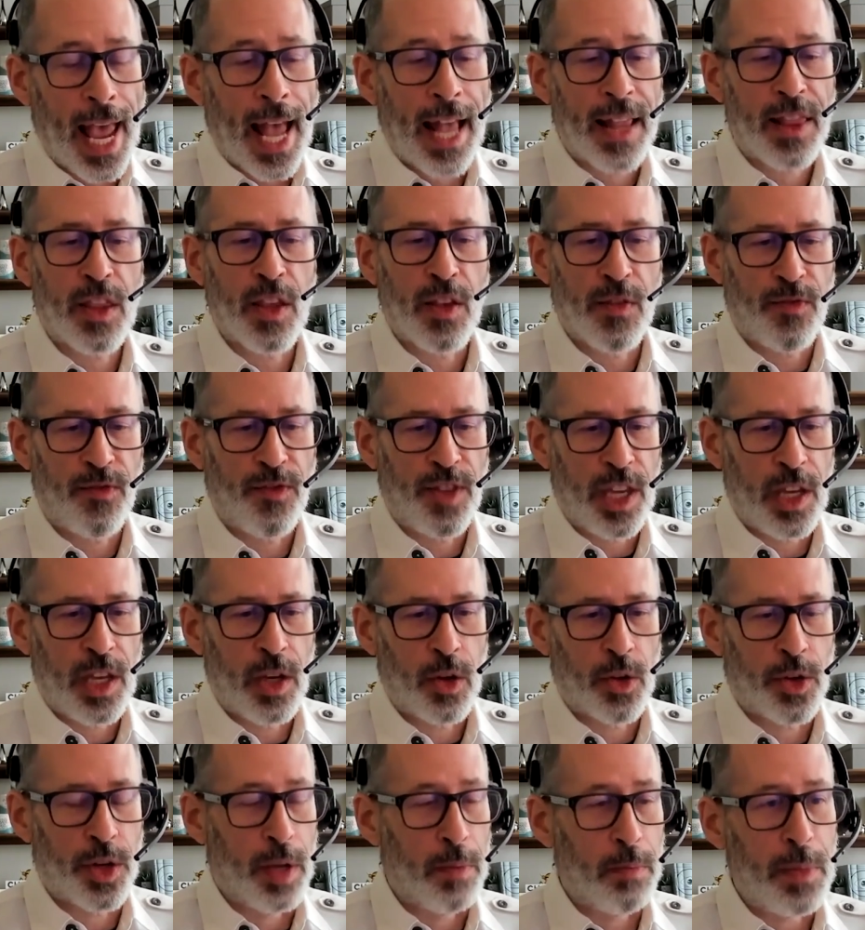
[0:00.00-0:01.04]
add the
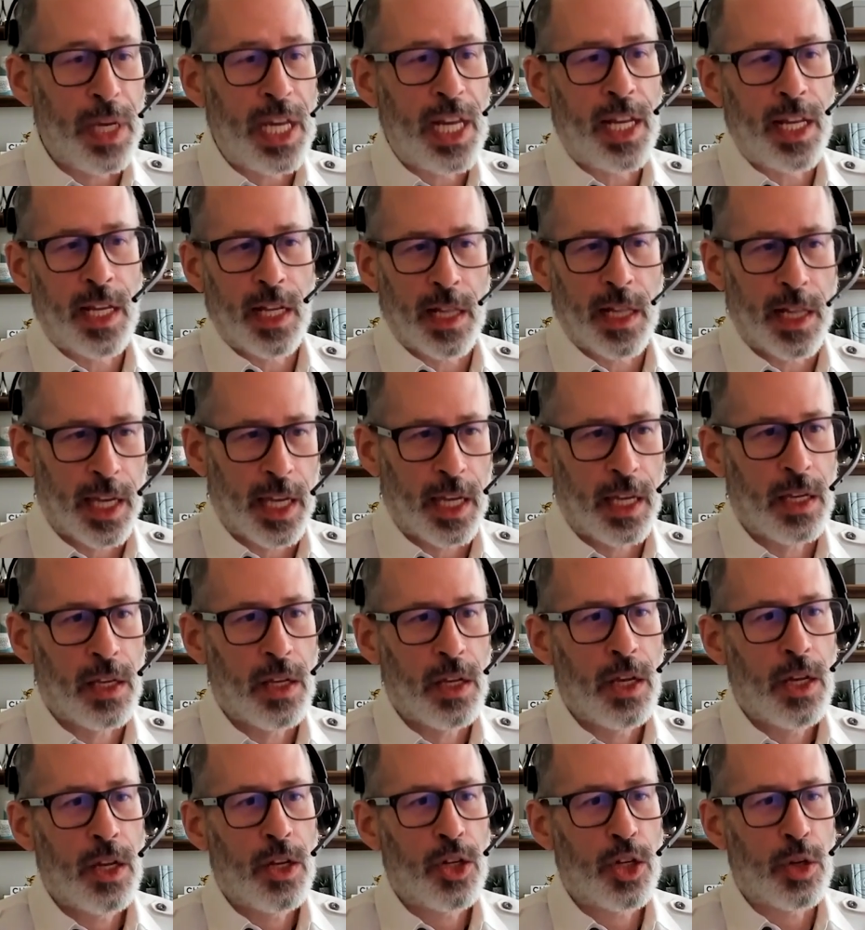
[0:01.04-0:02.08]
field immediately
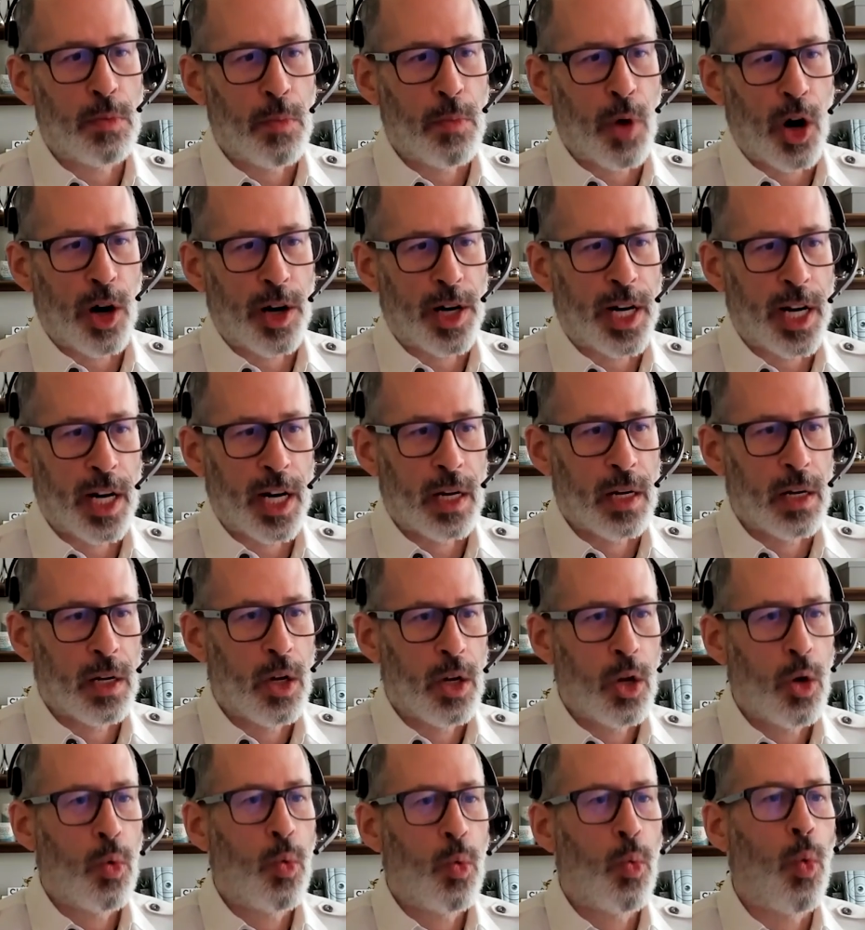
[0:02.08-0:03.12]
to market
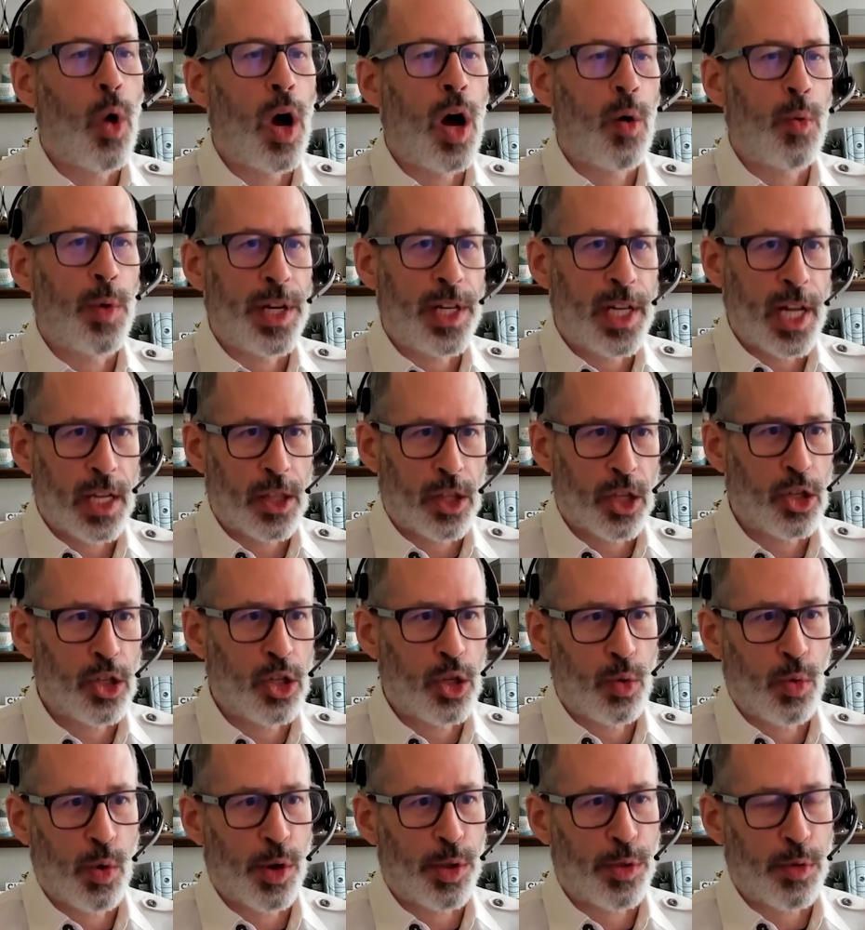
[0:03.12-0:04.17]
while we take the
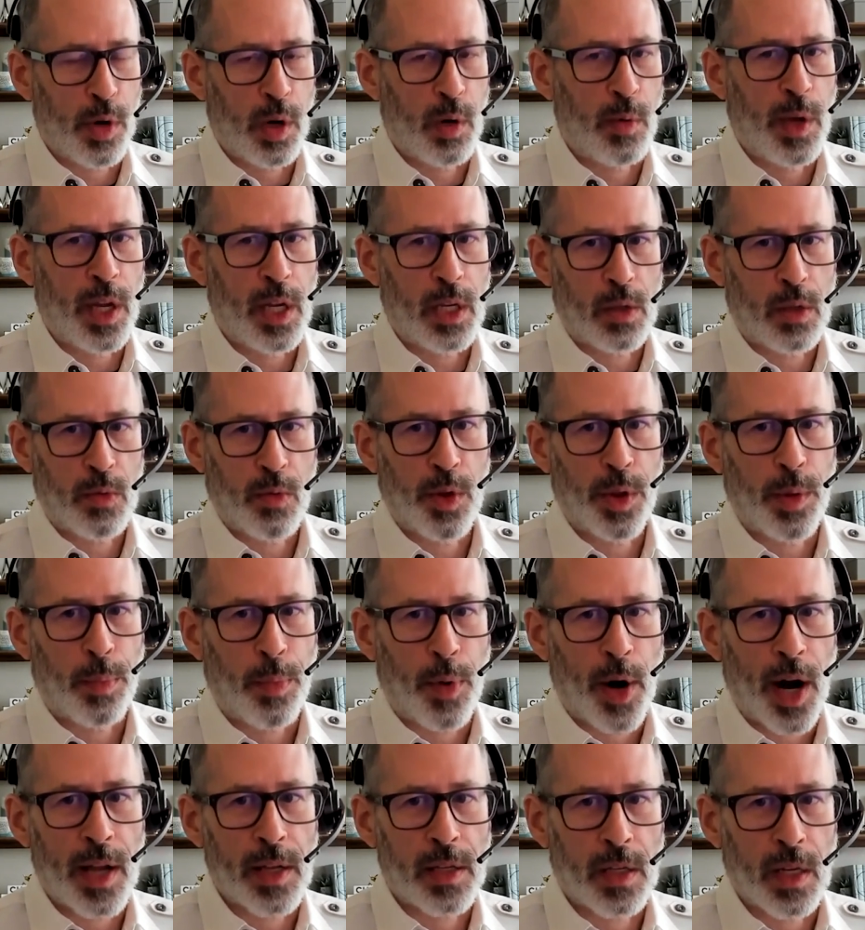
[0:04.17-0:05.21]
2 or 3 weeks for the
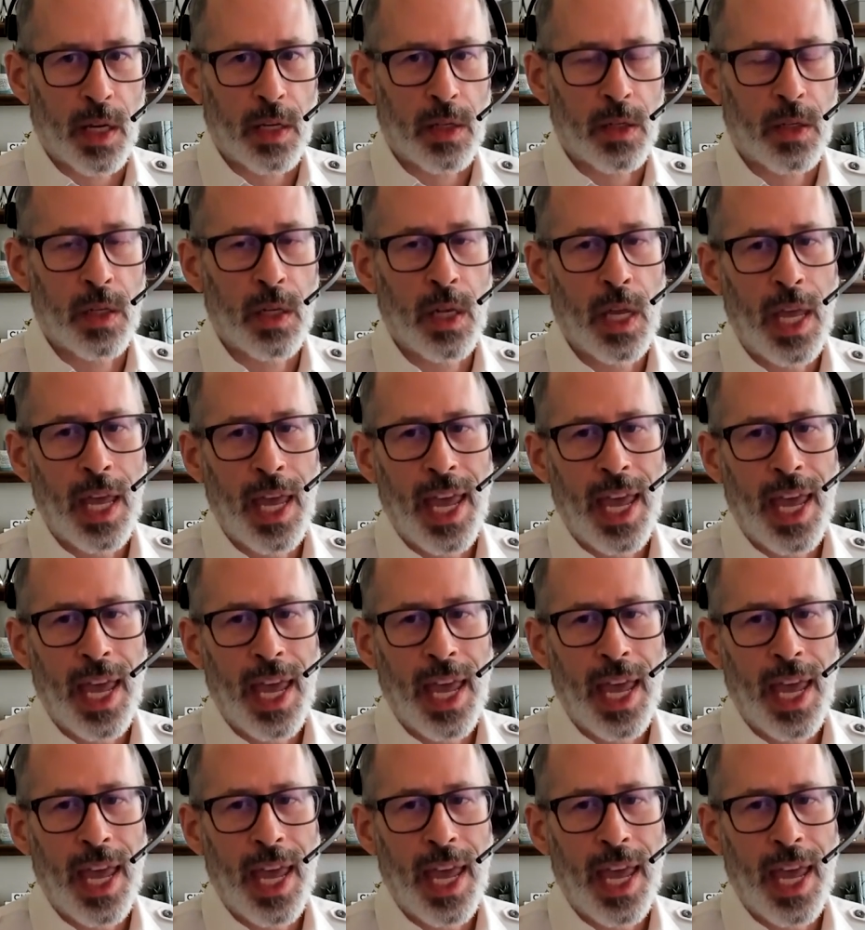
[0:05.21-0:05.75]
process.